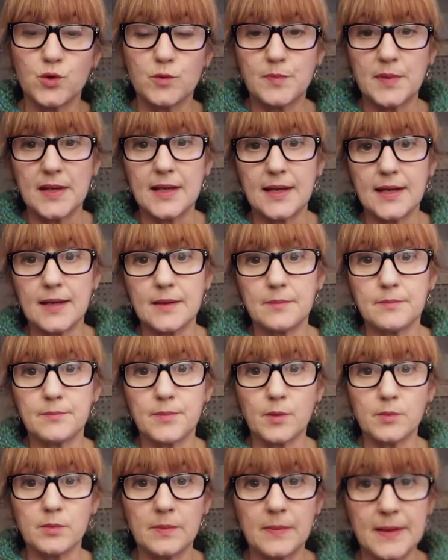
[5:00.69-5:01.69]
would be
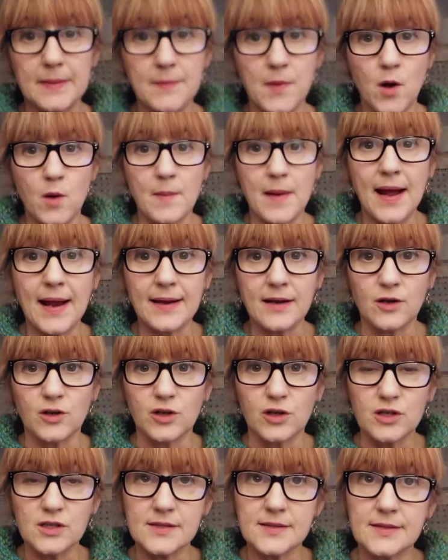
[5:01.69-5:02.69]
probably more my
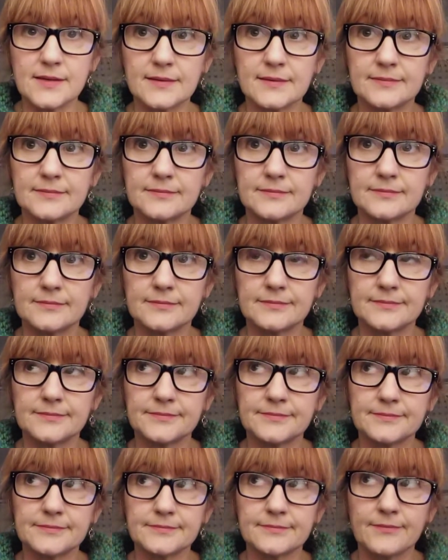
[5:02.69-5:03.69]
colours.
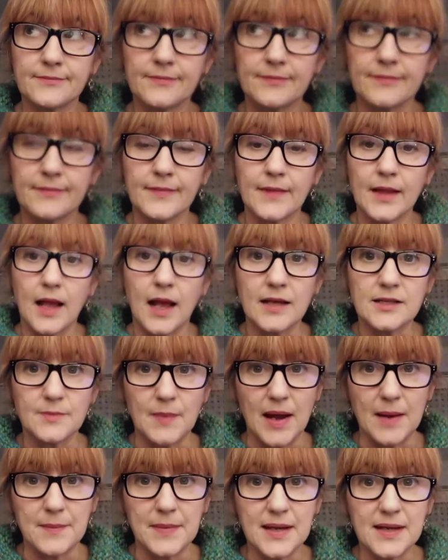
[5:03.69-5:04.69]
And I
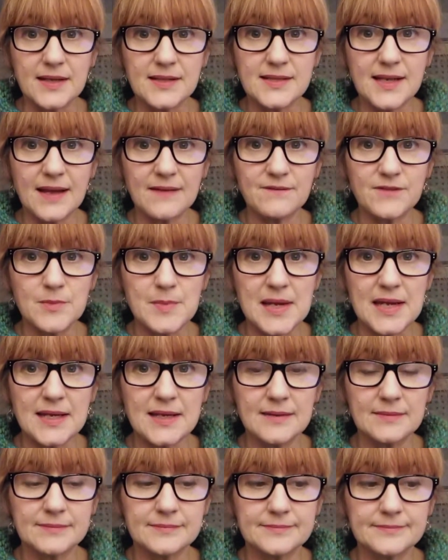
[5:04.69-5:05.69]
might make it again for
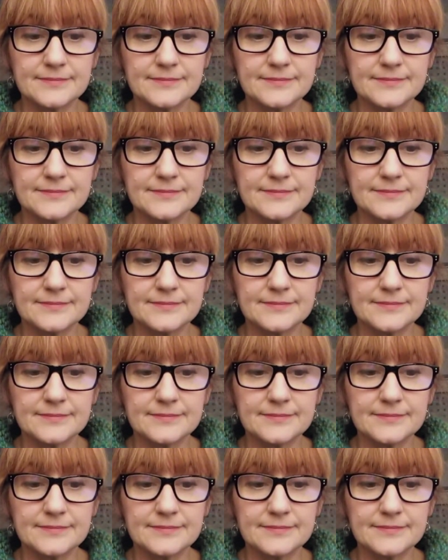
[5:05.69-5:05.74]
me,